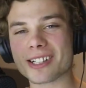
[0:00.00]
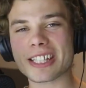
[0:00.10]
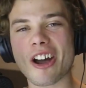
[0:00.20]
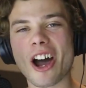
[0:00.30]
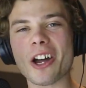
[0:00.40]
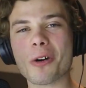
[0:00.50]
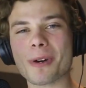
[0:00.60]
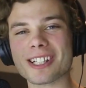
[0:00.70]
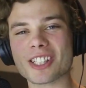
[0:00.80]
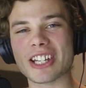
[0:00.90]
See, I
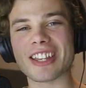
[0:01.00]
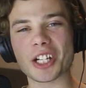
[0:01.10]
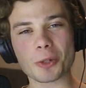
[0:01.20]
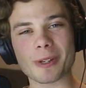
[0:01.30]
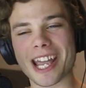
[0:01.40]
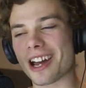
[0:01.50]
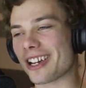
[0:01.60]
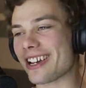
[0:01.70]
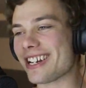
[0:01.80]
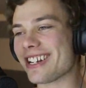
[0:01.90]
almost think that should be out.
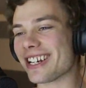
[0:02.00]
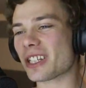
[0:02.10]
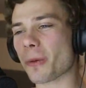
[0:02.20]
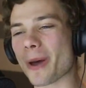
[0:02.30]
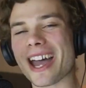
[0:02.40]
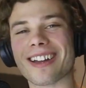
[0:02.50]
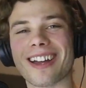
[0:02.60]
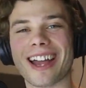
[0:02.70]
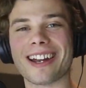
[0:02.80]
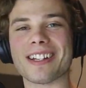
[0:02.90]
He nicked the bat
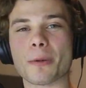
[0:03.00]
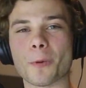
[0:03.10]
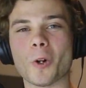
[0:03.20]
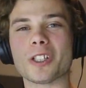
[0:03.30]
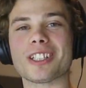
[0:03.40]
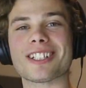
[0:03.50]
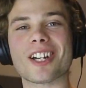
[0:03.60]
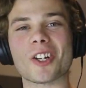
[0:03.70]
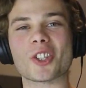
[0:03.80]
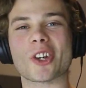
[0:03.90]
and the ball didn't
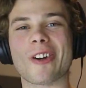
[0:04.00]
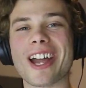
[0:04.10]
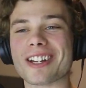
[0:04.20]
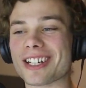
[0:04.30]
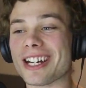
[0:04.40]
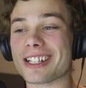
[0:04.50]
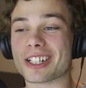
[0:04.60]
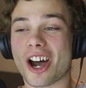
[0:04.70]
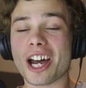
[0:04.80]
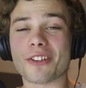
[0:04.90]
touch the ground. It
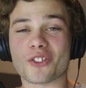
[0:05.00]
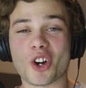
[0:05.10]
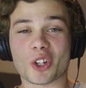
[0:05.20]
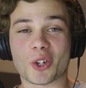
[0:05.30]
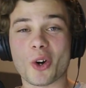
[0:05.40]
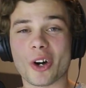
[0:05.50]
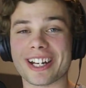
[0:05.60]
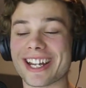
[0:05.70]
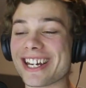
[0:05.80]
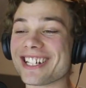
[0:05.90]
kind of got caught.
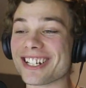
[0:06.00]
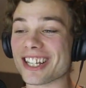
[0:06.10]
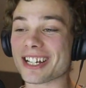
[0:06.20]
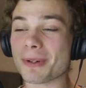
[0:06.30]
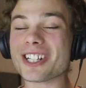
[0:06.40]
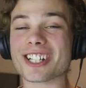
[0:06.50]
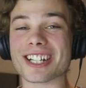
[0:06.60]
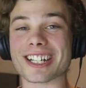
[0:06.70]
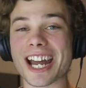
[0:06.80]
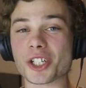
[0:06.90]
The pitcher
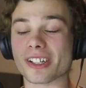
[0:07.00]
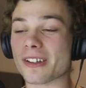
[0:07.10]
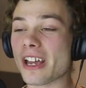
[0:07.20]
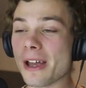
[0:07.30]
didn't catch it.